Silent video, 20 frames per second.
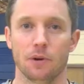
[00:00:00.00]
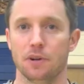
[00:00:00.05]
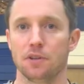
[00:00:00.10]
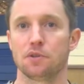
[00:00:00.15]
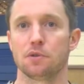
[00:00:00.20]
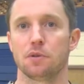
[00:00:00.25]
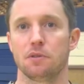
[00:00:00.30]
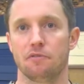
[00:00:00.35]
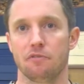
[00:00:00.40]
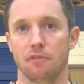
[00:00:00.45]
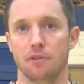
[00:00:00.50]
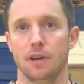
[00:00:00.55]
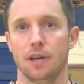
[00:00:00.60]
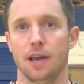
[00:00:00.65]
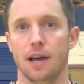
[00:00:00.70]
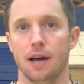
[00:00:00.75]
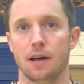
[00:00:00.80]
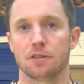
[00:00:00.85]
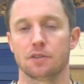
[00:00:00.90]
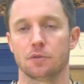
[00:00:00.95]
we're injury free.
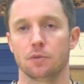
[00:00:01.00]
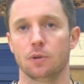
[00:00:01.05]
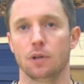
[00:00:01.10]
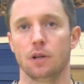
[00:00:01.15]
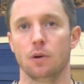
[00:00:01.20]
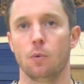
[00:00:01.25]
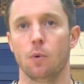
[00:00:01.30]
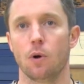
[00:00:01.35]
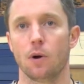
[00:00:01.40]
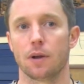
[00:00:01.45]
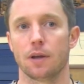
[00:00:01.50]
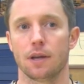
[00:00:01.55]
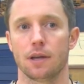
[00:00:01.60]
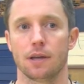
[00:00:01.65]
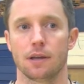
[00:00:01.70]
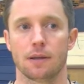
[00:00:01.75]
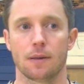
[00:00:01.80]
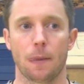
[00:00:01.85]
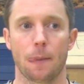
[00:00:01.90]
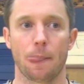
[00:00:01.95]
Guys are really
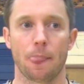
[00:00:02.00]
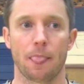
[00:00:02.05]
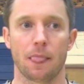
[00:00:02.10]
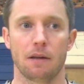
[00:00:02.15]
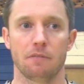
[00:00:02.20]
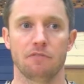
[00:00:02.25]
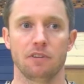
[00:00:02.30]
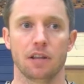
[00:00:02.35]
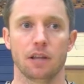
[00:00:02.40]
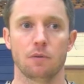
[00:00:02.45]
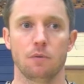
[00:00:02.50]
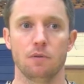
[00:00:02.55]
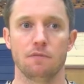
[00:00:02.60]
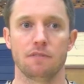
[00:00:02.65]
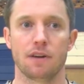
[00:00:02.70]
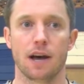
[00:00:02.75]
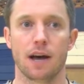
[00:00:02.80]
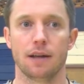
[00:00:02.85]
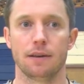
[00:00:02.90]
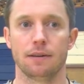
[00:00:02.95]
working. I feel like
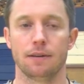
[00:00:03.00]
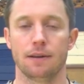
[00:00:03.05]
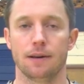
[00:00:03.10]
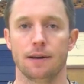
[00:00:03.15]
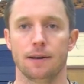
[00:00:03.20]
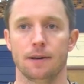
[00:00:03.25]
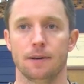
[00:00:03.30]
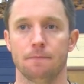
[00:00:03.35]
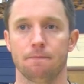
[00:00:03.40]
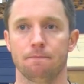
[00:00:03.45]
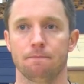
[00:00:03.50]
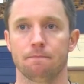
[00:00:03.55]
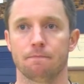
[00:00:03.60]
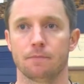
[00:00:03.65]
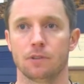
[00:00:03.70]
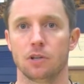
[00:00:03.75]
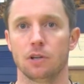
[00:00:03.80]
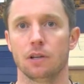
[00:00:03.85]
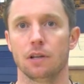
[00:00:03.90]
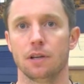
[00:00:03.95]
we've gotten uh,
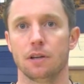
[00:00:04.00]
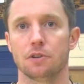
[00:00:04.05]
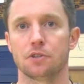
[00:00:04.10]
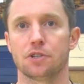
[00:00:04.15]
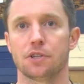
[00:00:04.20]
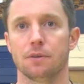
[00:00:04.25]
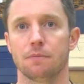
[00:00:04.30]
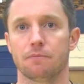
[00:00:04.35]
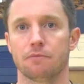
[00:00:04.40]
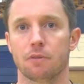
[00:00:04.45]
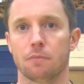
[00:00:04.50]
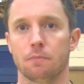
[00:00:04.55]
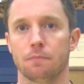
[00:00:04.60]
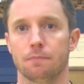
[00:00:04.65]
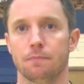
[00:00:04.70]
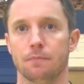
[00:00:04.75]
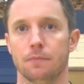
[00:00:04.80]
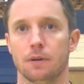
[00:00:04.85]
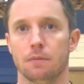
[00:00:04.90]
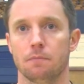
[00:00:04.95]
good leadership
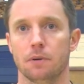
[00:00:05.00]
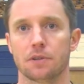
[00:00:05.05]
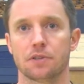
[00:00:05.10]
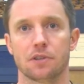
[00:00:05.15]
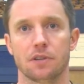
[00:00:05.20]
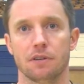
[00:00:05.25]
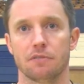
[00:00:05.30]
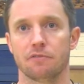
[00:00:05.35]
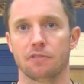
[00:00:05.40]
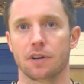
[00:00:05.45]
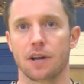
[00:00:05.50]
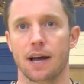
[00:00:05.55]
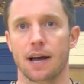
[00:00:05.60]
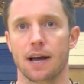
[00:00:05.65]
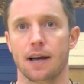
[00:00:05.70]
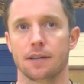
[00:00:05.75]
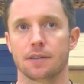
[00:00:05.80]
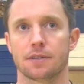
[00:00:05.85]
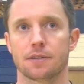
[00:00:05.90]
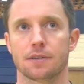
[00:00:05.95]
from a bunch of different
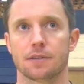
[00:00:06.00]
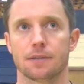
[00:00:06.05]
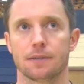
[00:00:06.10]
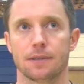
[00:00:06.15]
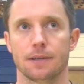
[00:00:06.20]
guys,